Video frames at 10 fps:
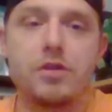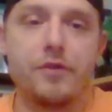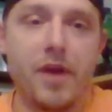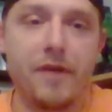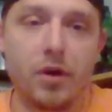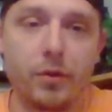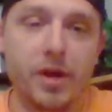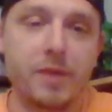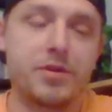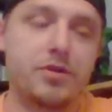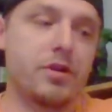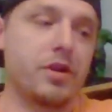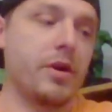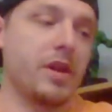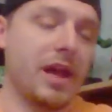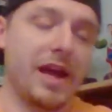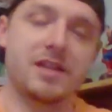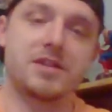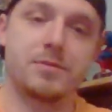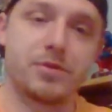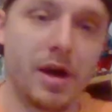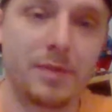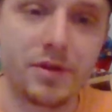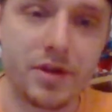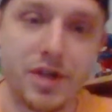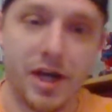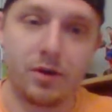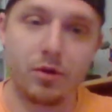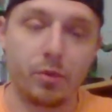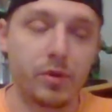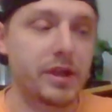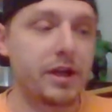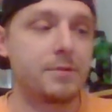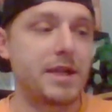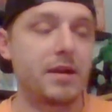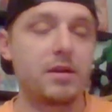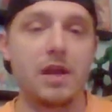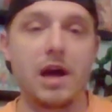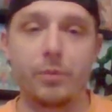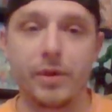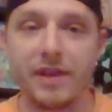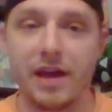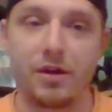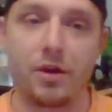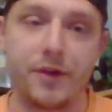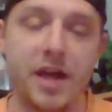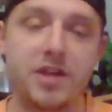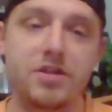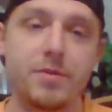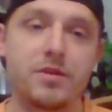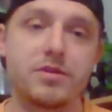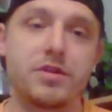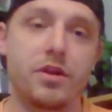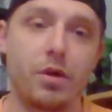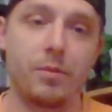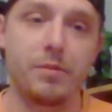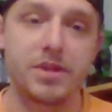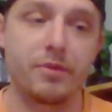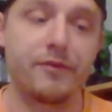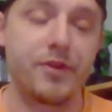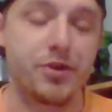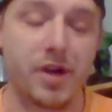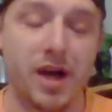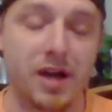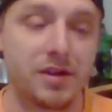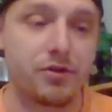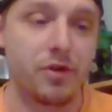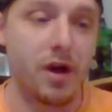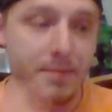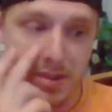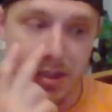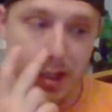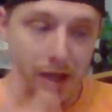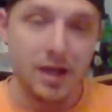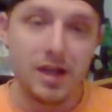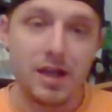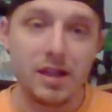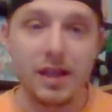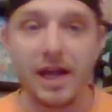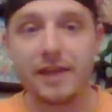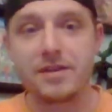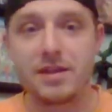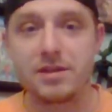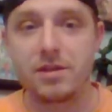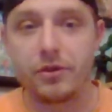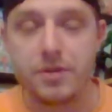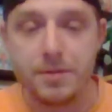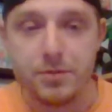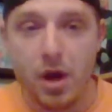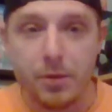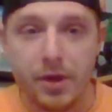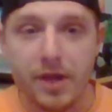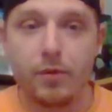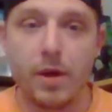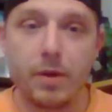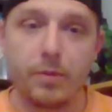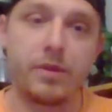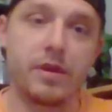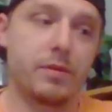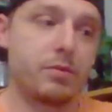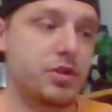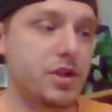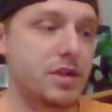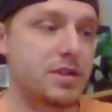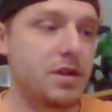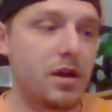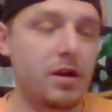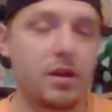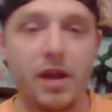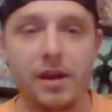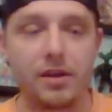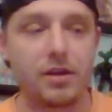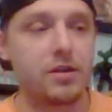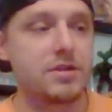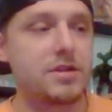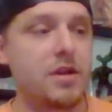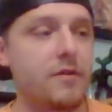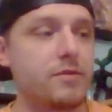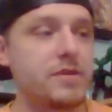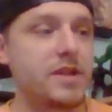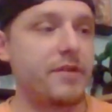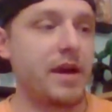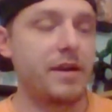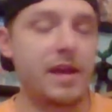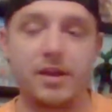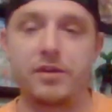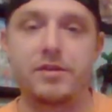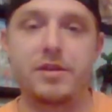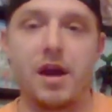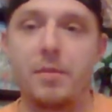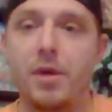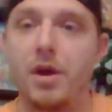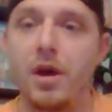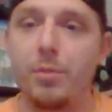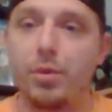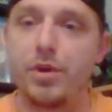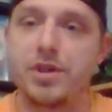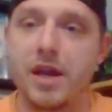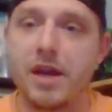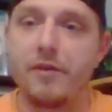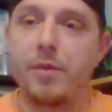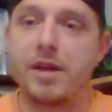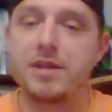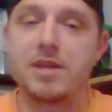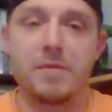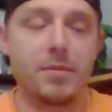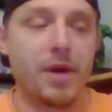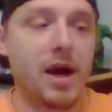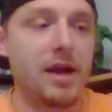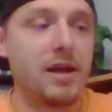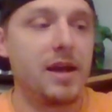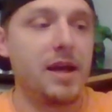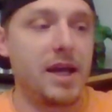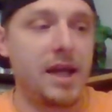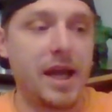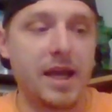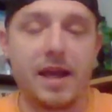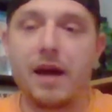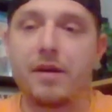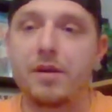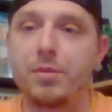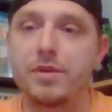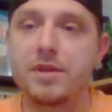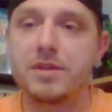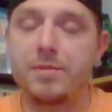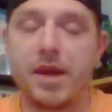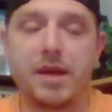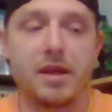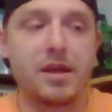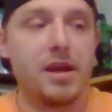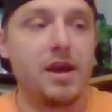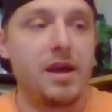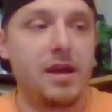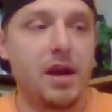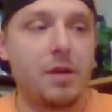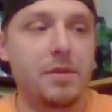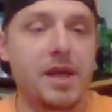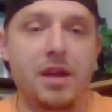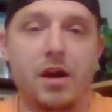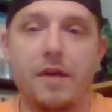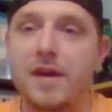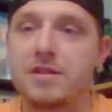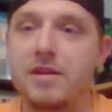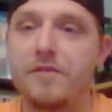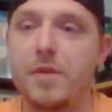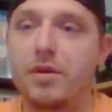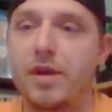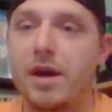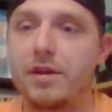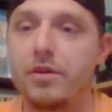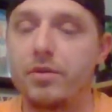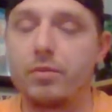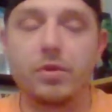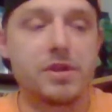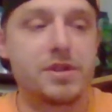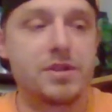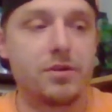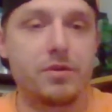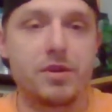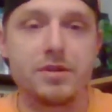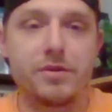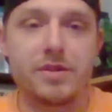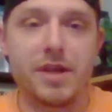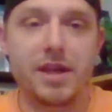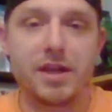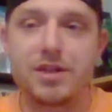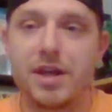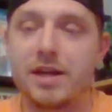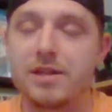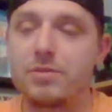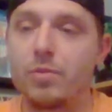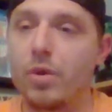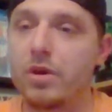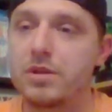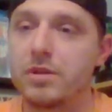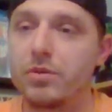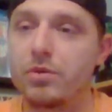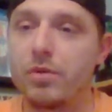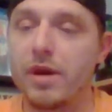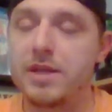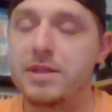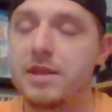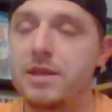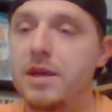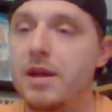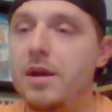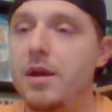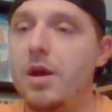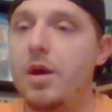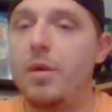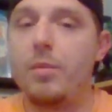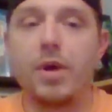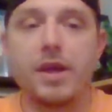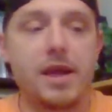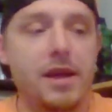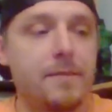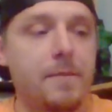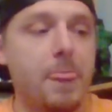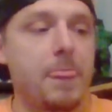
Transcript: If you haven't already, be sure to go ahead and like and subscribe to the channel. It really helps out a lot. Ring that notification bell so you don't miss when future content drops. Like the 600 subscriber giveaway that was just done. A lot of good stuff was given out. Had a good time. Appreciate everybody stopping by and hanging out and participating. And I'll be getting all that stuff mailed out here really soon, as soon as I get a chance. Work's a little crazy. But yeah,